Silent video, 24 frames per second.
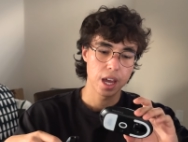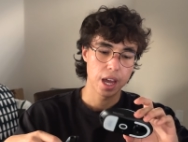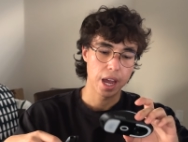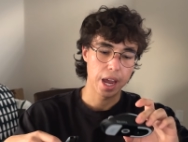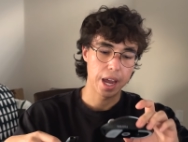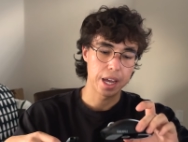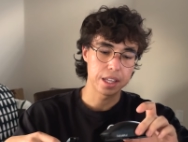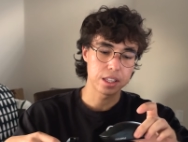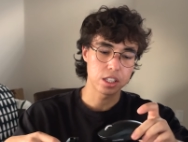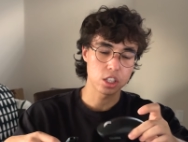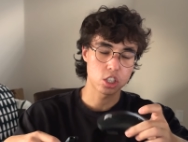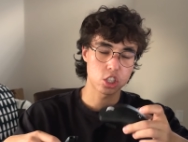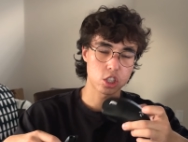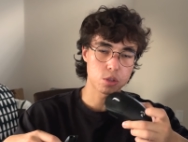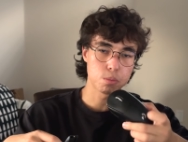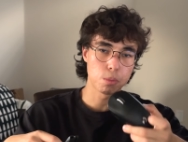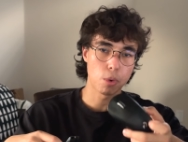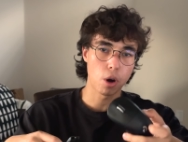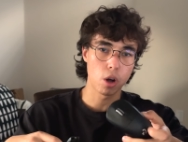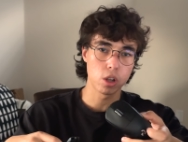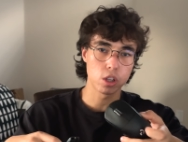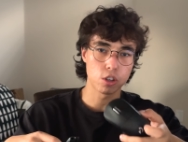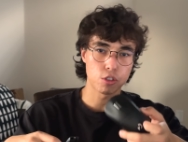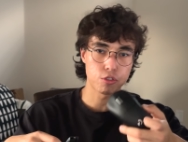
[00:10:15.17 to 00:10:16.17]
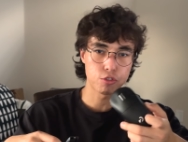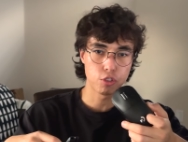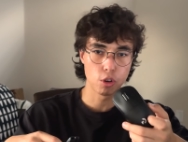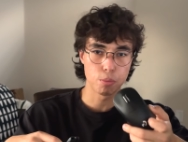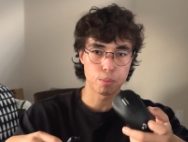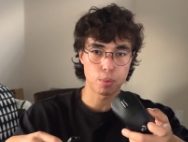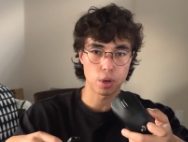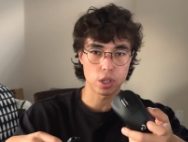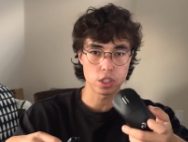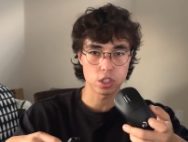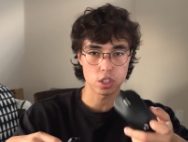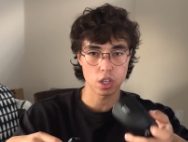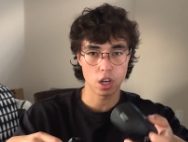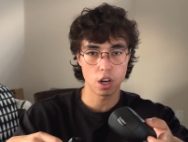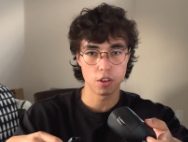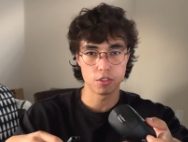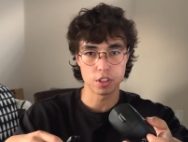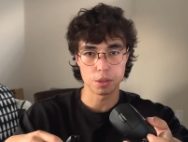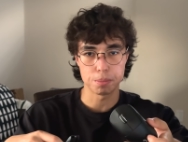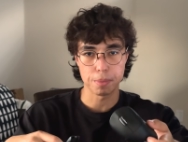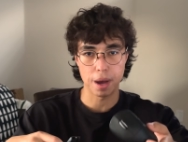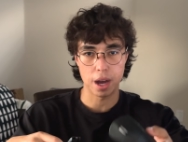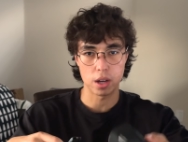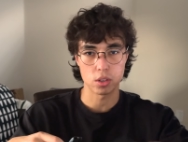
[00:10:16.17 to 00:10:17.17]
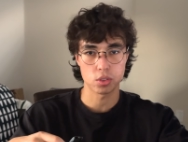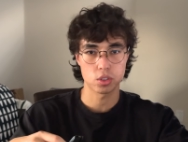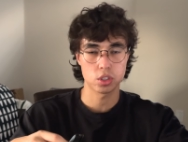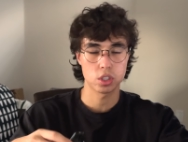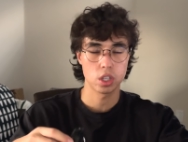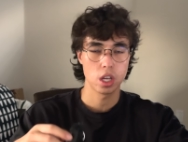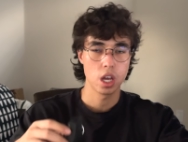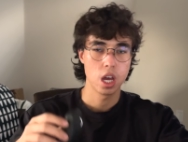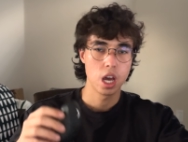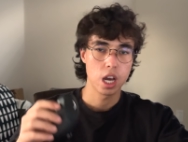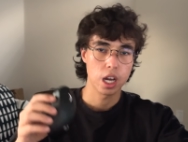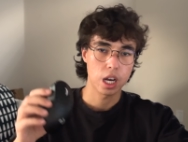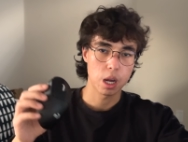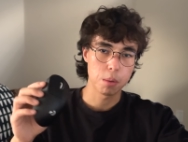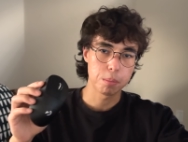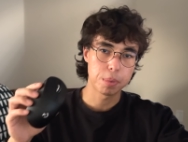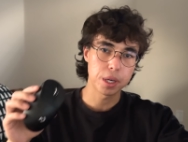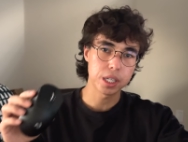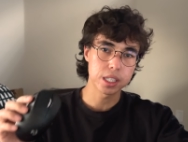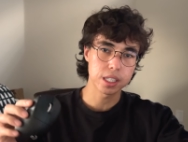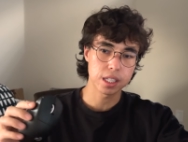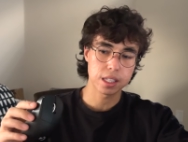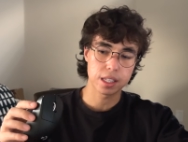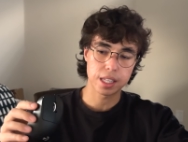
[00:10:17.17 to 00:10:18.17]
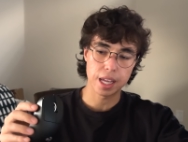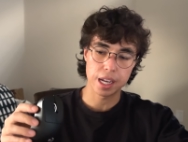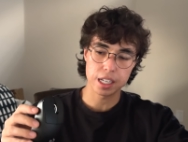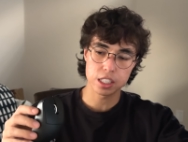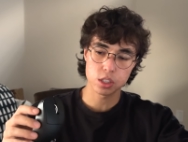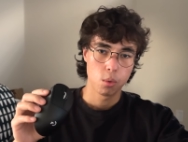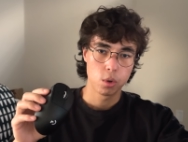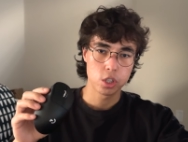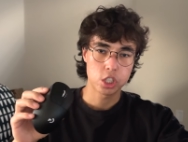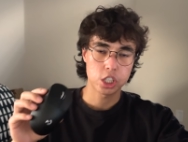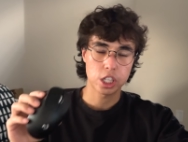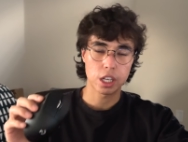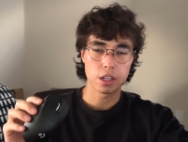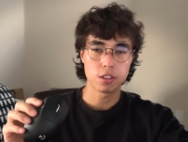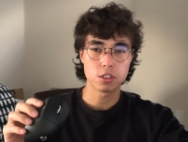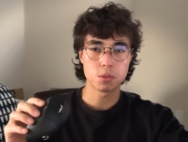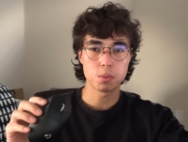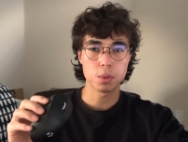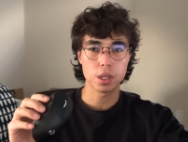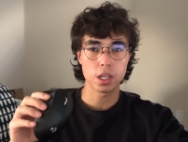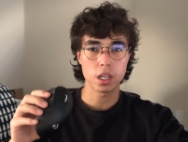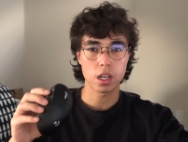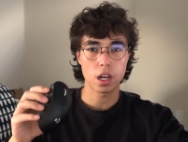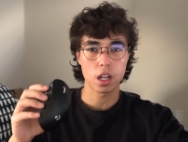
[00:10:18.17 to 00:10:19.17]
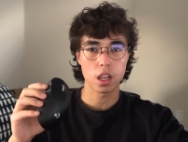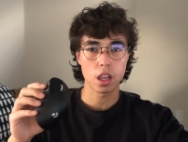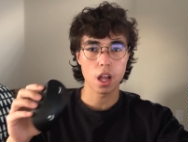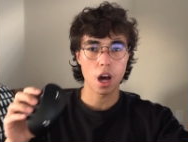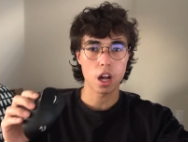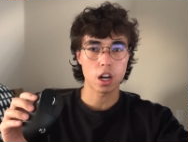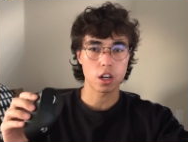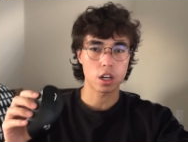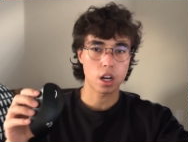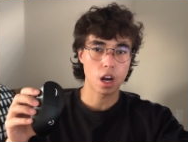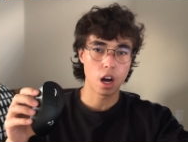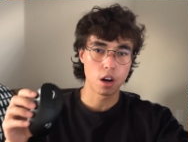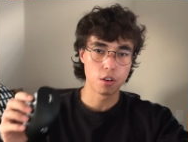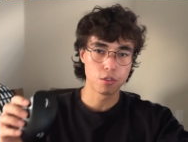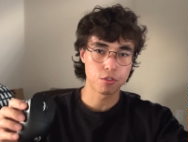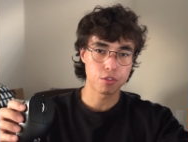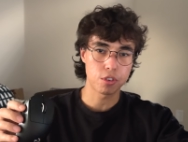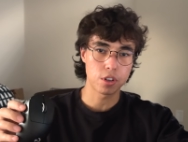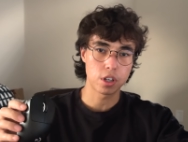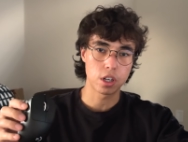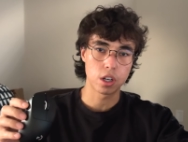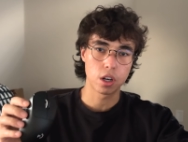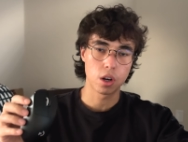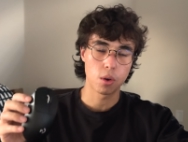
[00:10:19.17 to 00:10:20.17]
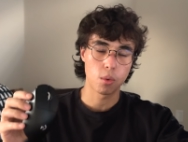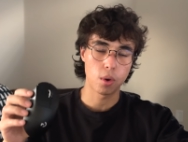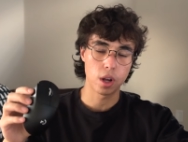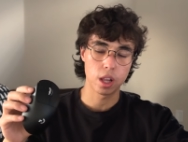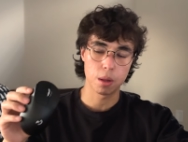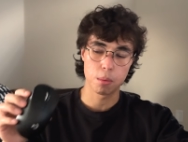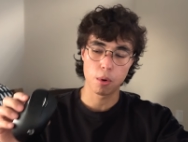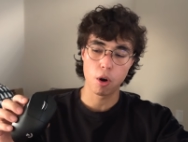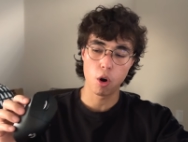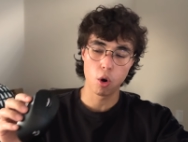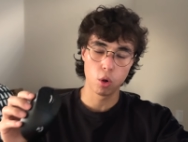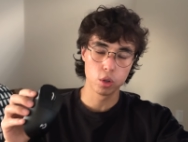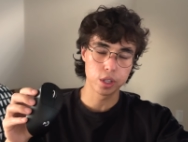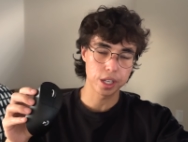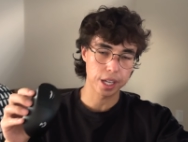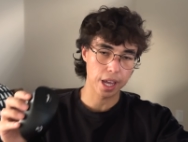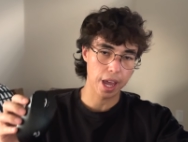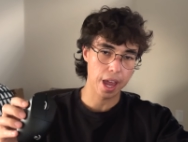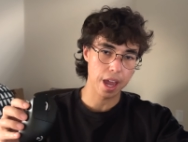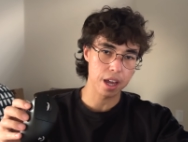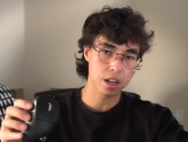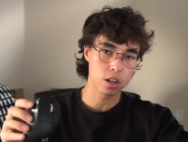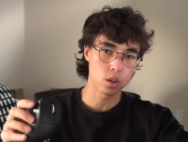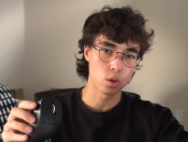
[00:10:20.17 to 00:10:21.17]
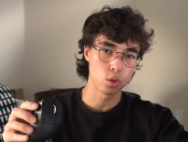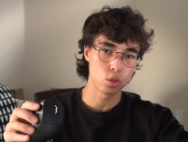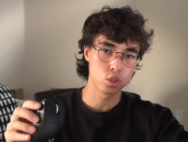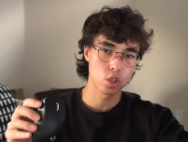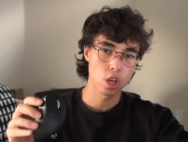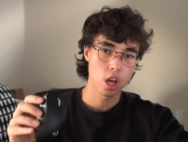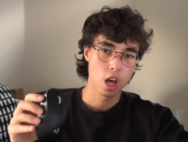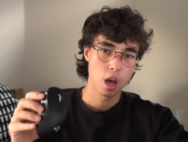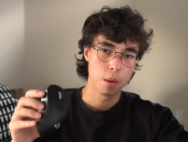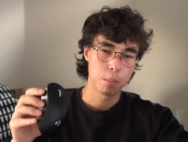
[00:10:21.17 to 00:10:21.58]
and the smaller footprint of the mouse compared to the DeX, which gives me a lot of comfort while I'm holding angles,